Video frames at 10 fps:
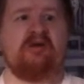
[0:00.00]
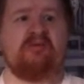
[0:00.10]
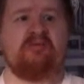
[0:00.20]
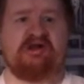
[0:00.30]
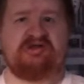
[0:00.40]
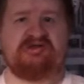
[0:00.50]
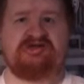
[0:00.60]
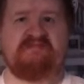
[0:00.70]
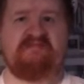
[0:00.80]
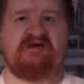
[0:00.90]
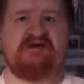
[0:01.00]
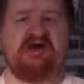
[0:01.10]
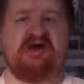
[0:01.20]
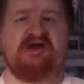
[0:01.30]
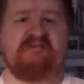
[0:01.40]
We had these
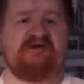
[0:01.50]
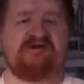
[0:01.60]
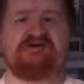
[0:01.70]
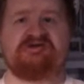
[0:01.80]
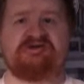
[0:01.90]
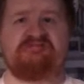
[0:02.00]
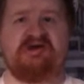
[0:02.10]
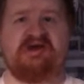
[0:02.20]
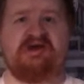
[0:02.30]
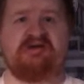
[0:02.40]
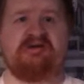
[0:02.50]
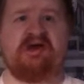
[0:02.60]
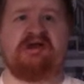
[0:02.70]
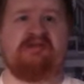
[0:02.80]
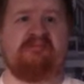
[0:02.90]
any appearances made,
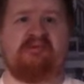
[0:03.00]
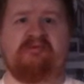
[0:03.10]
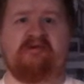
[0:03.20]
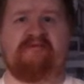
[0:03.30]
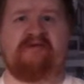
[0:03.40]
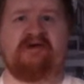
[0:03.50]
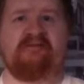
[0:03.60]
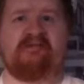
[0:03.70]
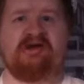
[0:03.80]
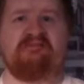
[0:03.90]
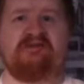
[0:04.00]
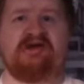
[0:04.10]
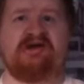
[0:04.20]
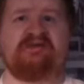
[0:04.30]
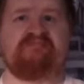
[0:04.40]
any money
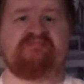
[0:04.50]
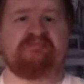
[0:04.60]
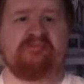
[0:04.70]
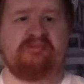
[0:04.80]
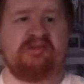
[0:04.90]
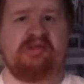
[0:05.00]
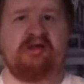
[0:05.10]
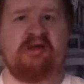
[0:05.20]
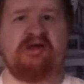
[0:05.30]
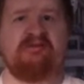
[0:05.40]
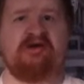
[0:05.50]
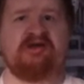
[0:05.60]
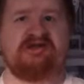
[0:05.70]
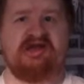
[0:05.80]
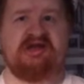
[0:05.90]
made, any money
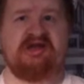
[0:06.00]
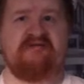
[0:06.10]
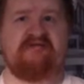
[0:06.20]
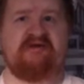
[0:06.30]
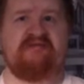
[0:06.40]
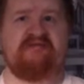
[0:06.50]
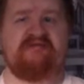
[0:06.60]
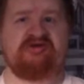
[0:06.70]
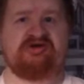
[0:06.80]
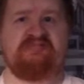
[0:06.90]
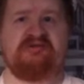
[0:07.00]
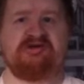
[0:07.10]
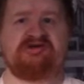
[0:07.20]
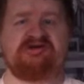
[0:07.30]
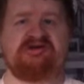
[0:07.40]
taken for future
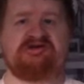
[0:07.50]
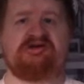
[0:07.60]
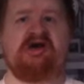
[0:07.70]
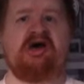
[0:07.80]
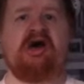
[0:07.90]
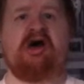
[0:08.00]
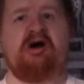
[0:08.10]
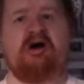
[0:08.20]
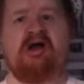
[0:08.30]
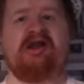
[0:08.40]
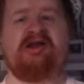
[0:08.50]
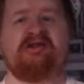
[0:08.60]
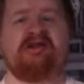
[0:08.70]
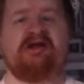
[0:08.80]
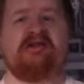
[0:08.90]
appearances,
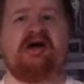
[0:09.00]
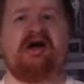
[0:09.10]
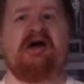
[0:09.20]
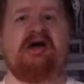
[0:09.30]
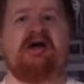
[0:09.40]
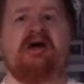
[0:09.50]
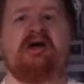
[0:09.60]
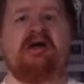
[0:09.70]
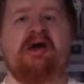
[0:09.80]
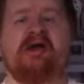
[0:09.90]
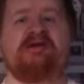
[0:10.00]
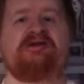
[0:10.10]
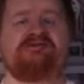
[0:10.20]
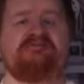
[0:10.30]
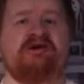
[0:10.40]
anything like that. Any
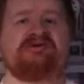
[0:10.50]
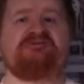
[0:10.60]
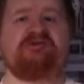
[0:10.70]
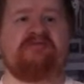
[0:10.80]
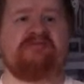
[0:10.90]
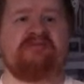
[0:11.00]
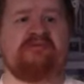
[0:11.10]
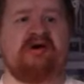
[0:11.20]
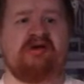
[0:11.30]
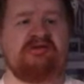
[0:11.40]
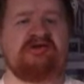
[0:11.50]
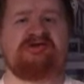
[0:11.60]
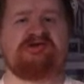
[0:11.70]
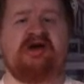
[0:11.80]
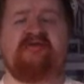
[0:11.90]
decent person would have at
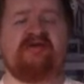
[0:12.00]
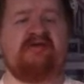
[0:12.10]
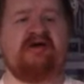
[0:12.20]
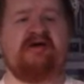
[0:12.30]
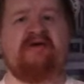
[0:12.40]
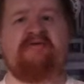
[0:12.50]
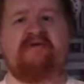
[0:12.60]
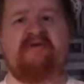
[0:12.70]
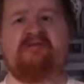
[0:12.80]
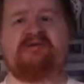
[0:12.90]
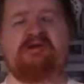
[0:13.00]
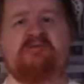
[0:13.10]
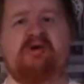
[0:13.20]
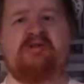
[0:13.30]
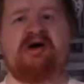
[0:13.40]
least, if the family didn't
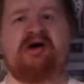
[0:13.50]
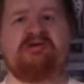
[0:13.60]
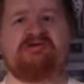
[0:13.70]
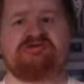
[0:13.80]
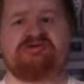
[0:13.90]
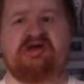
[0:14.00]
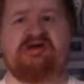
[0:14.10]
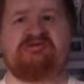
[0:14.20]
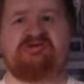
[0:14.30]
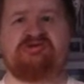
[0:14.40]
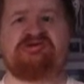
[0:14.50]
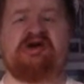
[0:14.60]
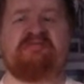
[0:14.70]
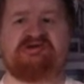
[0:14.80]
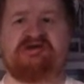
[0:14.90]
want that and just said, you
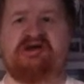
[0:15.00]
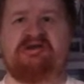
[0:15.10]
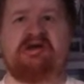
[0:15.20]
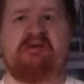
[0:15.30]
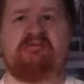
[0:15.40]
step aside and